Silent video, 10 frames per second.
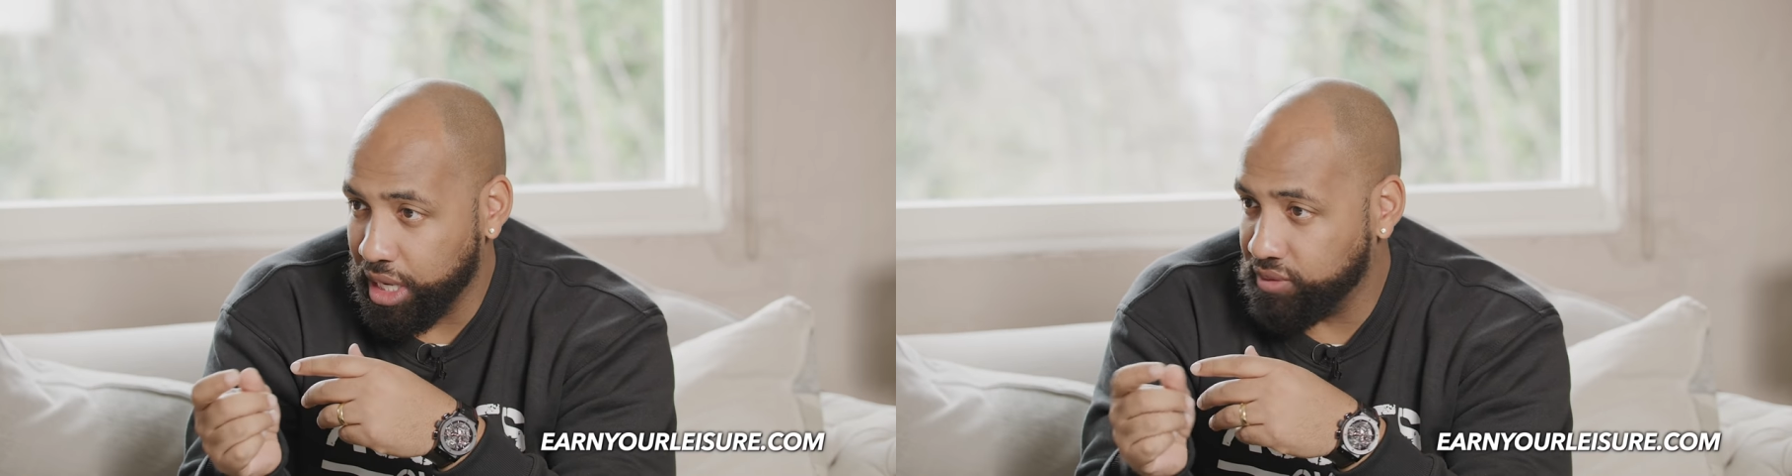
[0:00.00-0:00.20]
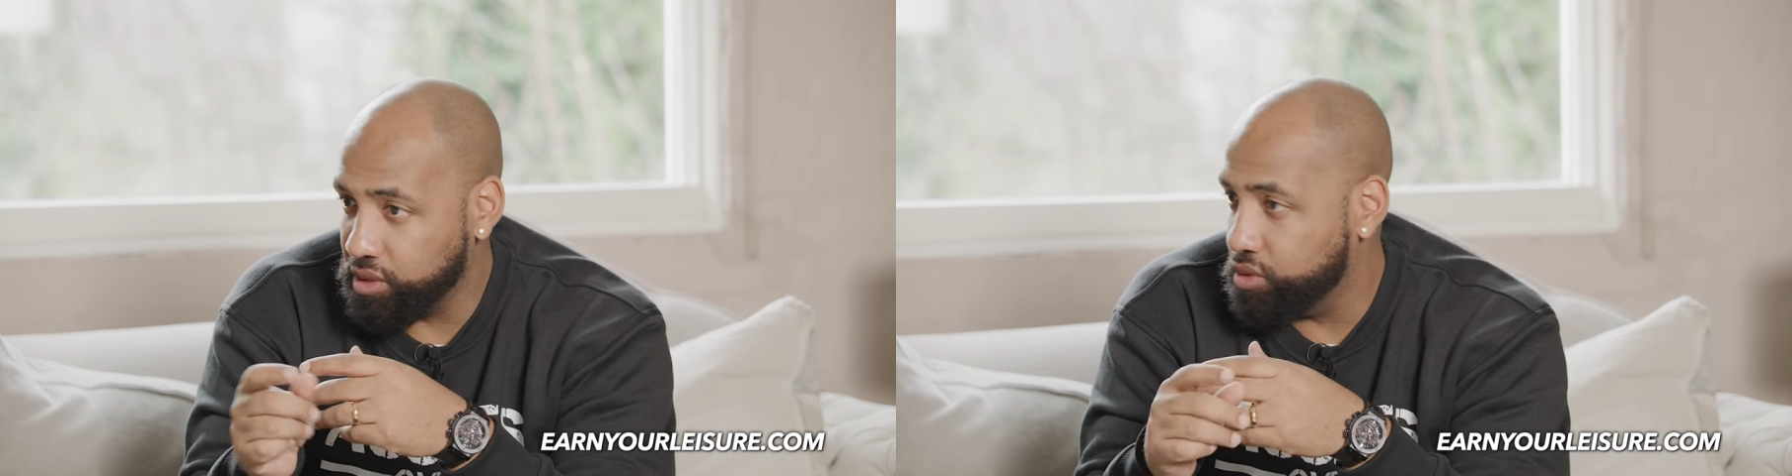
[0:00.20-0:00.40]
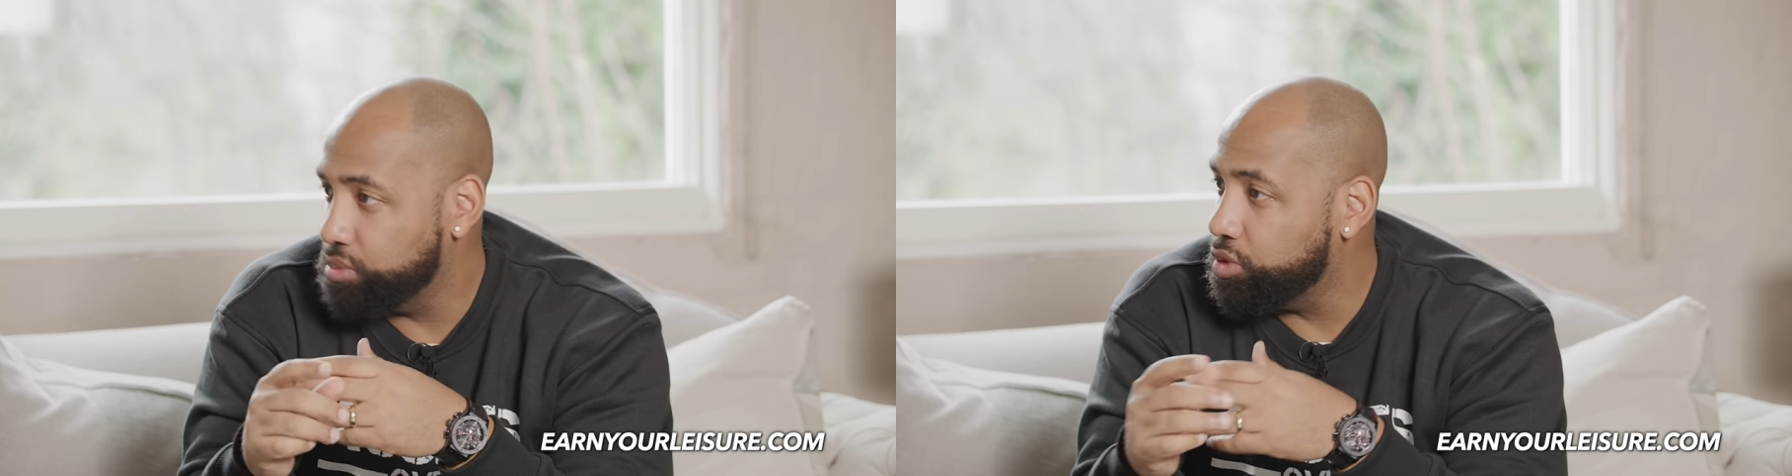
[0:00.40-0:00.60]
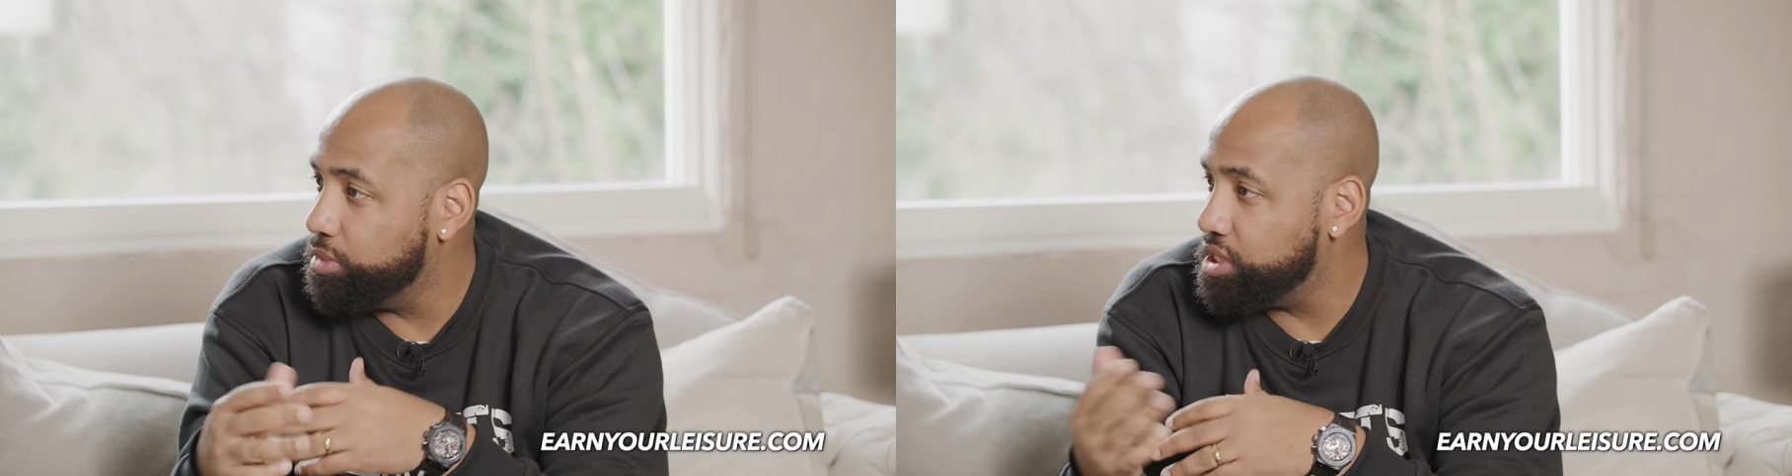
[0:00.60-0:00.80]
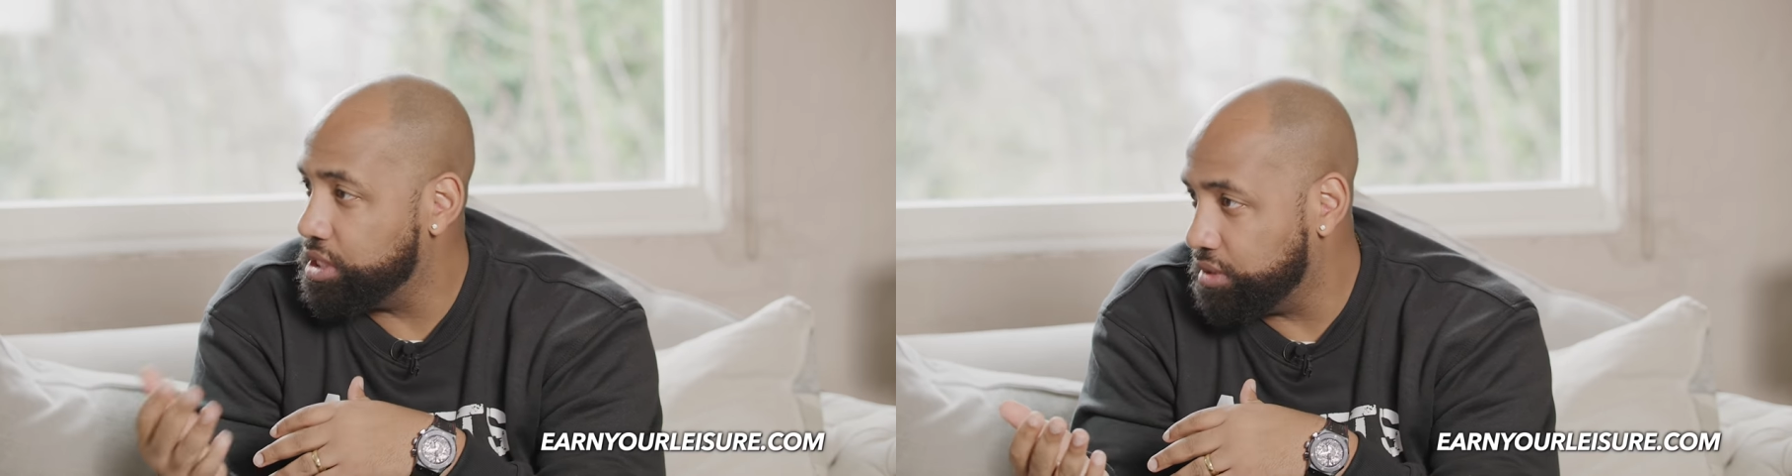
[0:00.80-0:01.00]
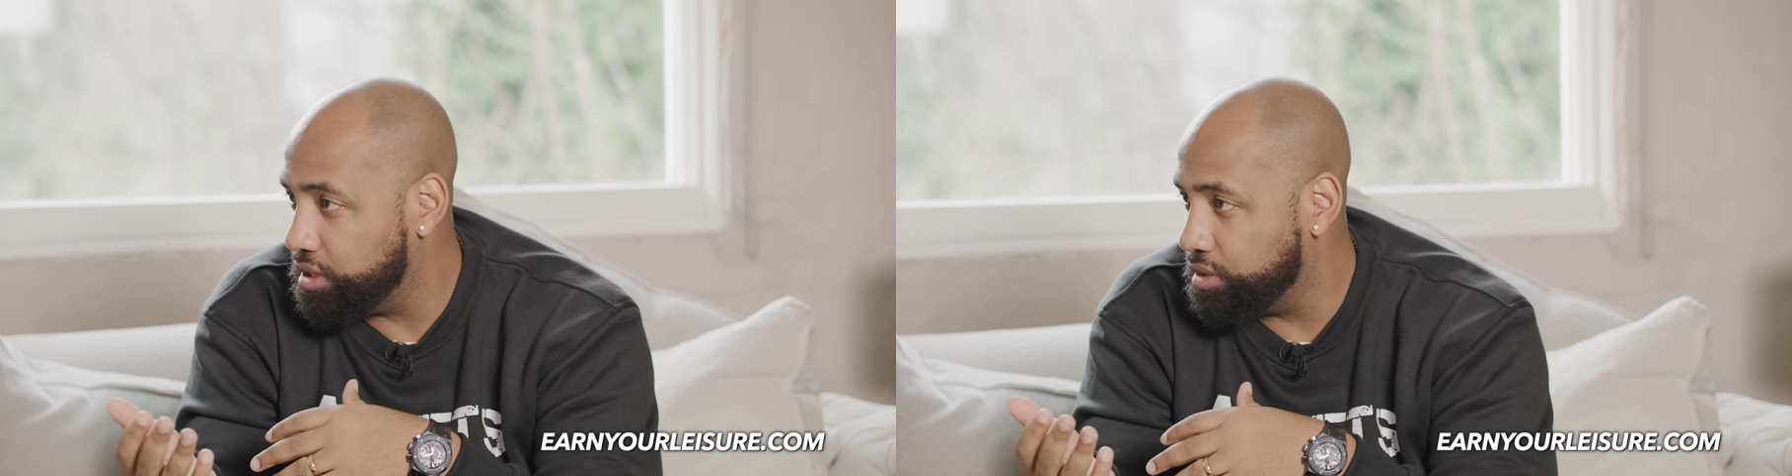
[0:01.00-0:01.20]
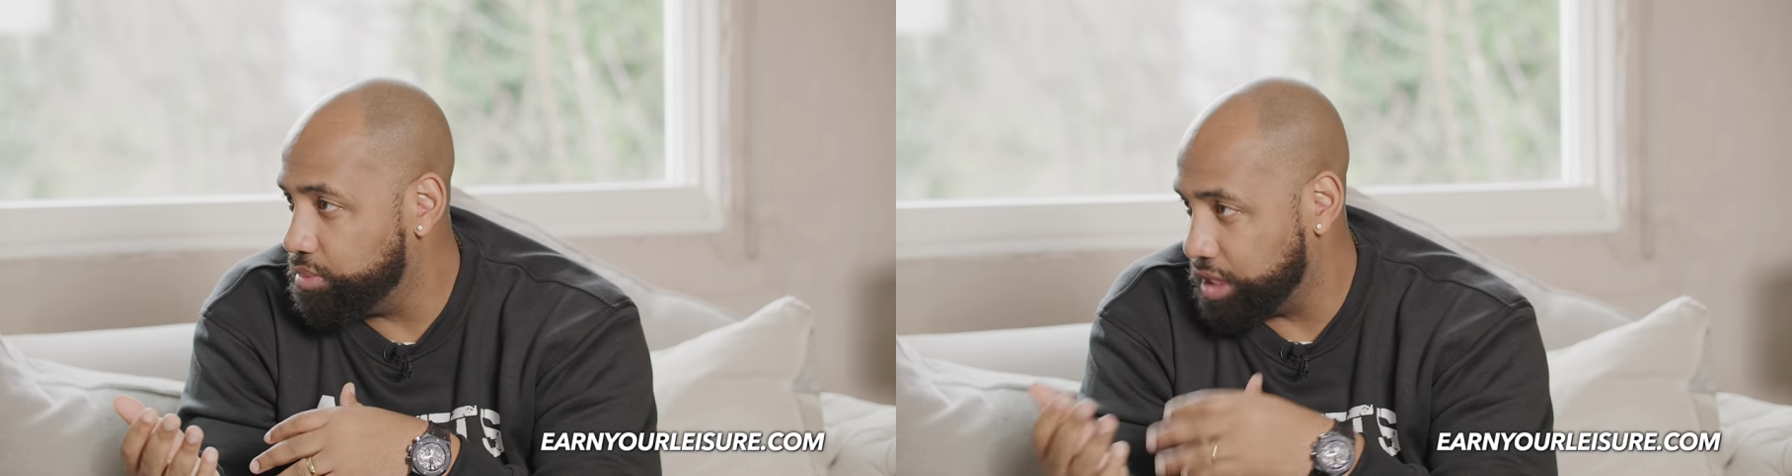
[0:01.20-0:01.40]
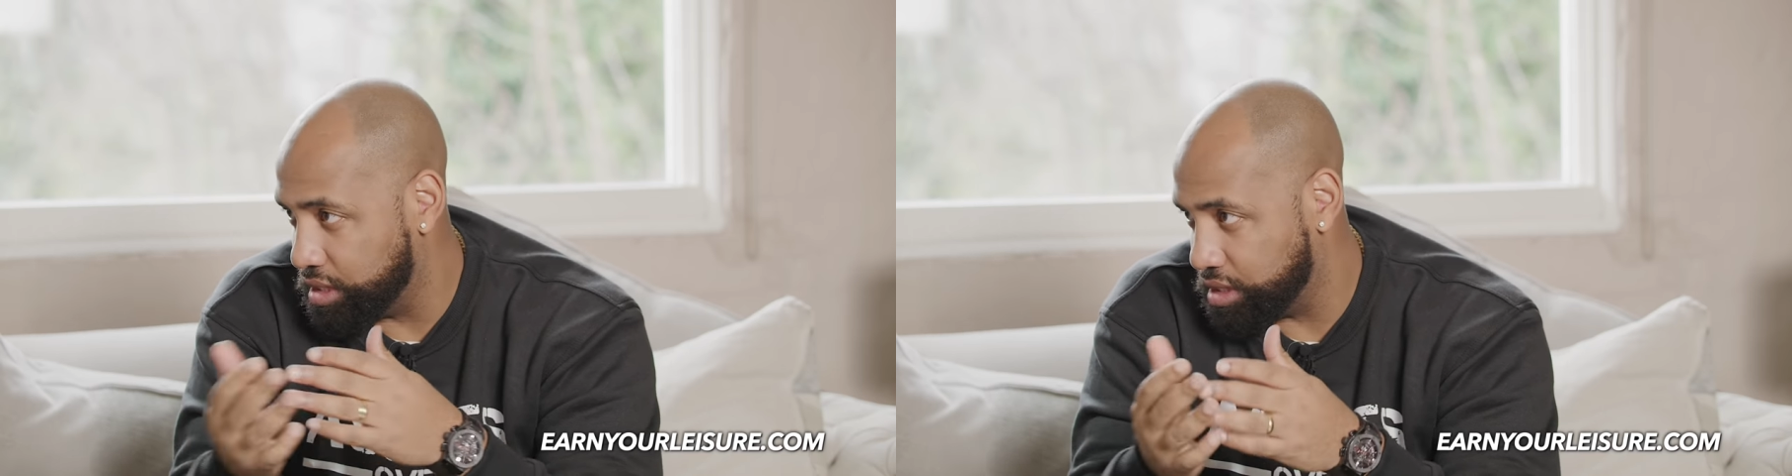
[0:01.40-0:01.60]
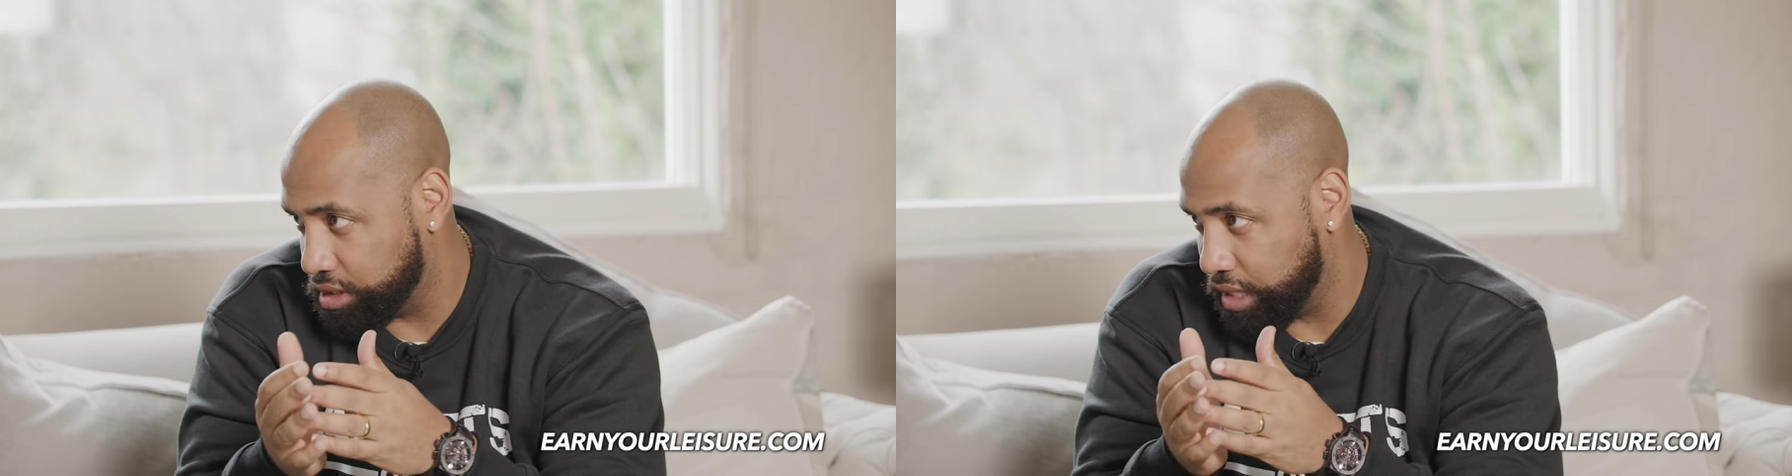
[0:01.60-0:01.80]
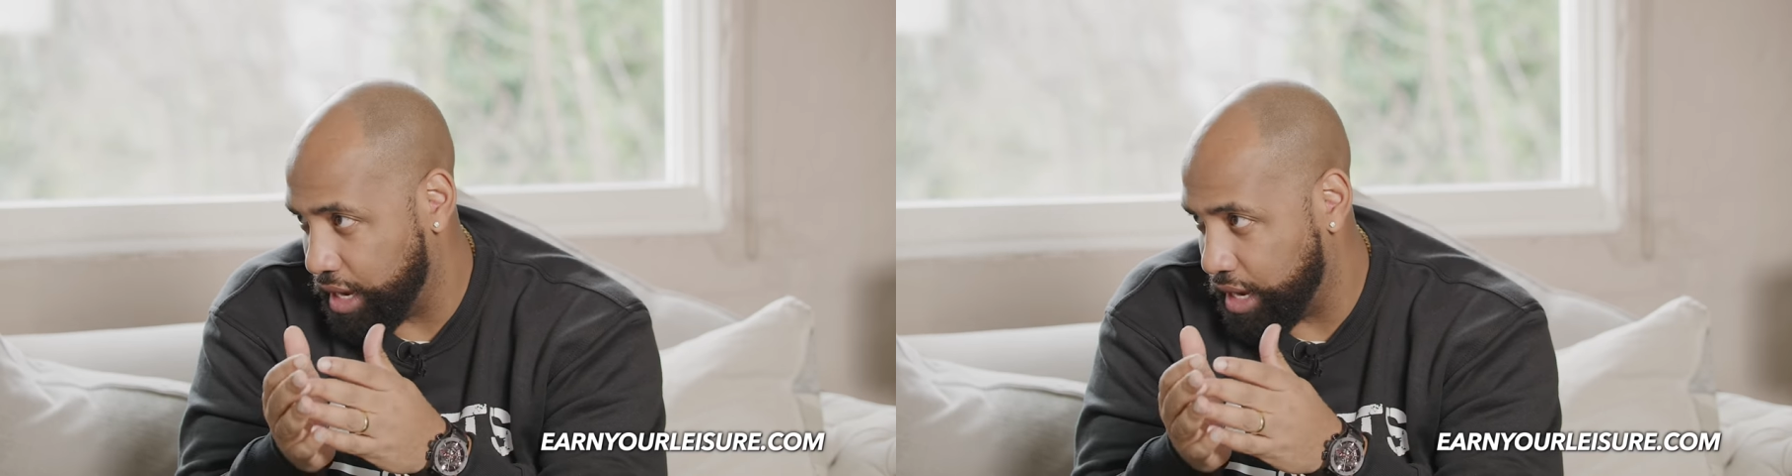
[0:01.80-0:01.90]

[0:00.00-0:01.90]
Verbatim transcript: have to use more material because the